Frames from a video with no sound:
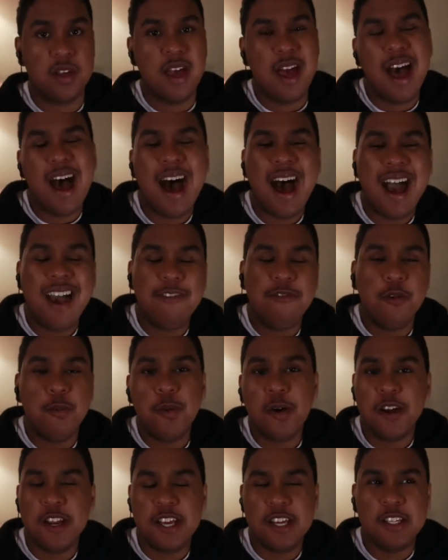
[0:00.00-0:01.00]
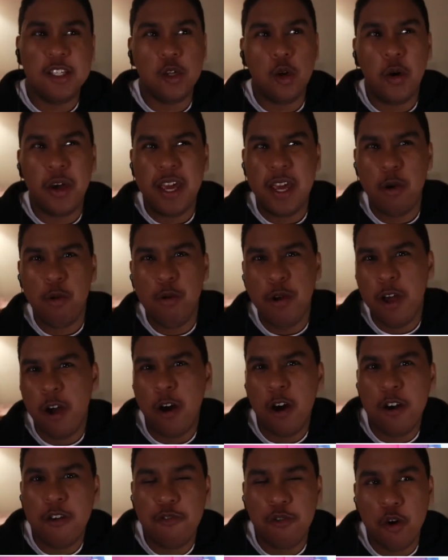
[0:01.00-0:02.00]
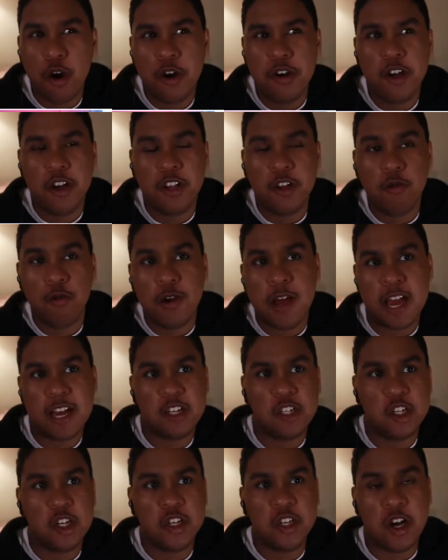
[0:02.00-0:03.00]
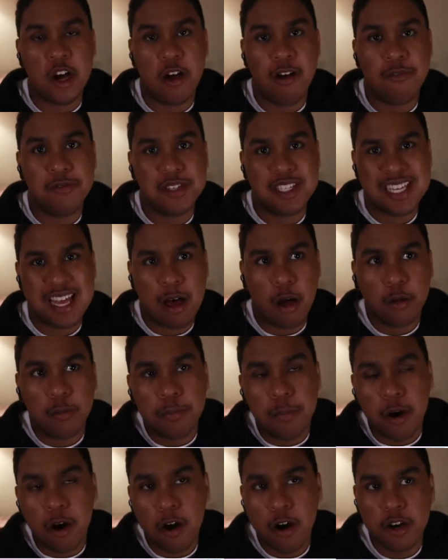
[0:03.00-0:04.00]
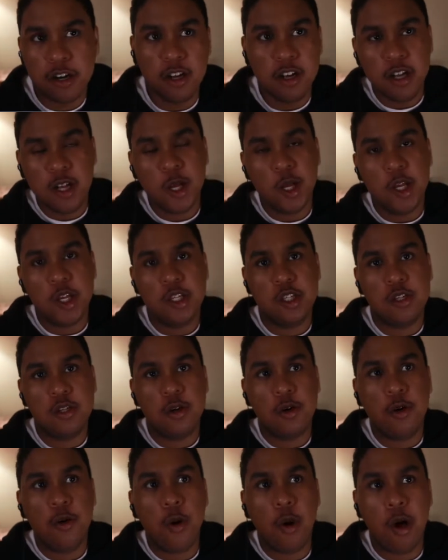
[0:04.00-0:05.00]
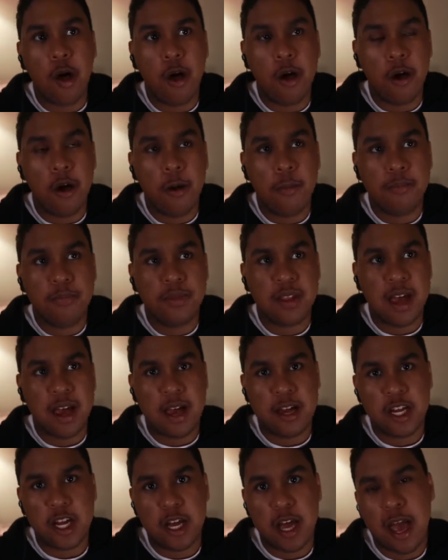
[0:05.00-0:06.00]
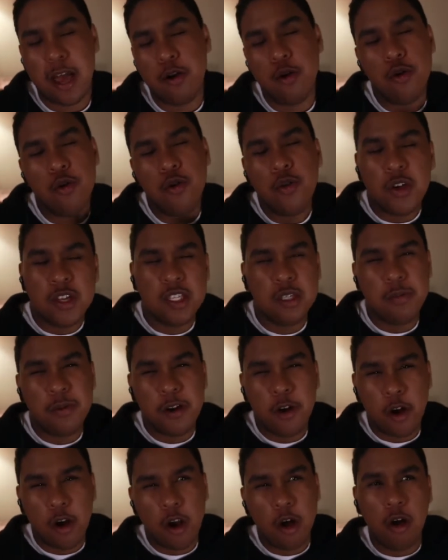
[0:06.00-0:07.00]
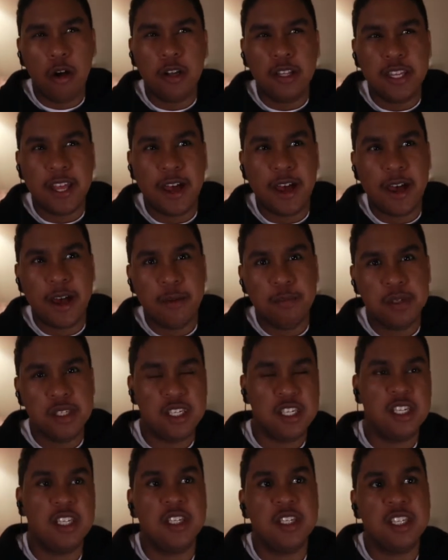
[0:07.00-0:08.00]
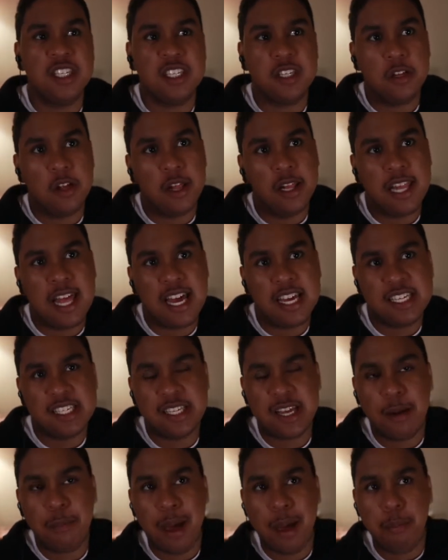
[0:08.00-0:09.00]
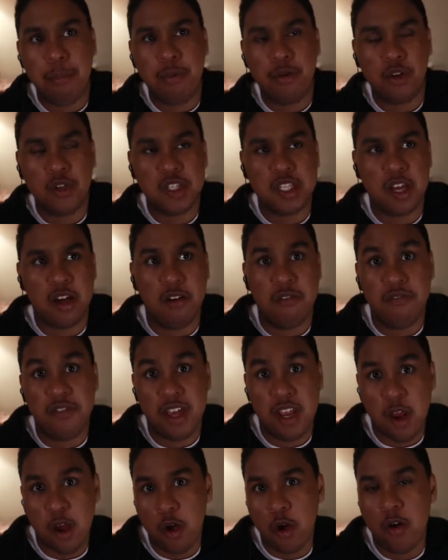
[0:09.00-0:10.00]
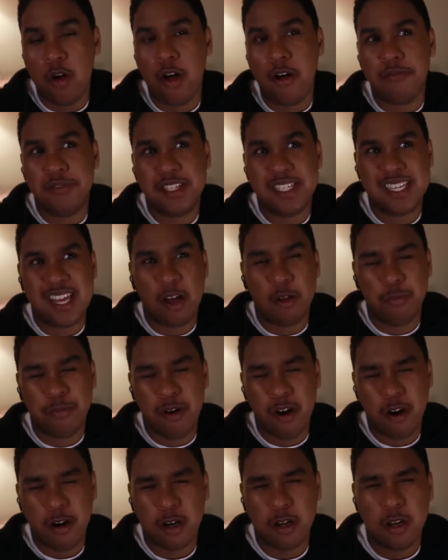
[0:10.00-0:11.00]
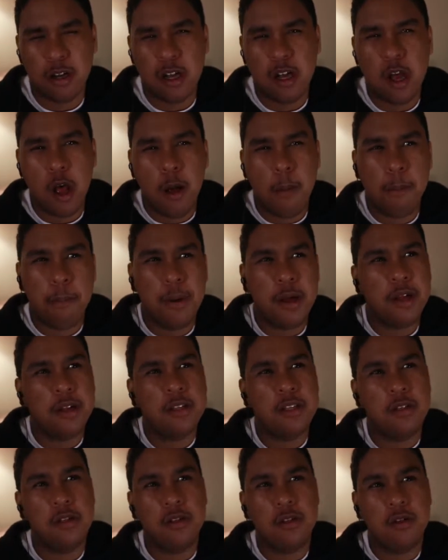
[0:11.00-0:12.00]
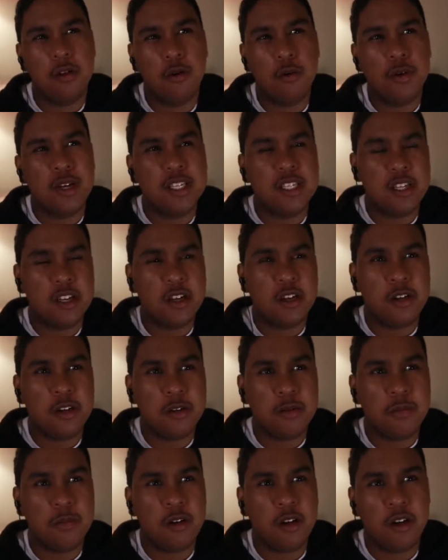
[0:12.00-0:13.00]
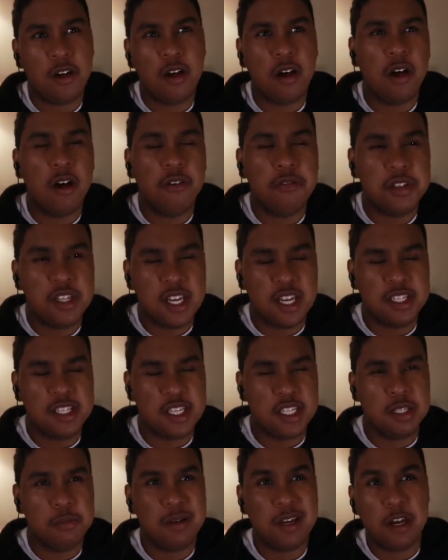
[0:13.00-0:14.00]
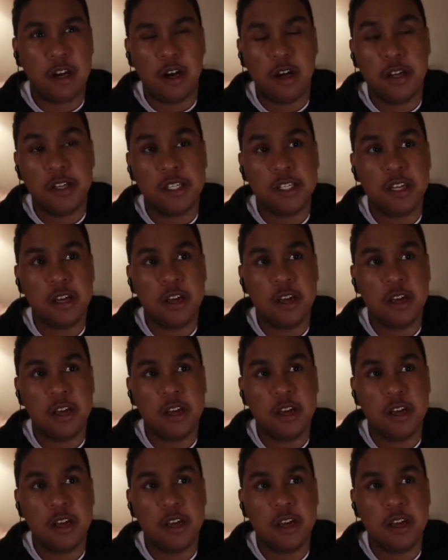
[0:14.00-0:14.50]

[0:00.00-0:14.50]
Hi everybody, so here we are for another reaction of South Park. So I know it's been a long time since the last time I posted a video of South Park, but the reason of this is because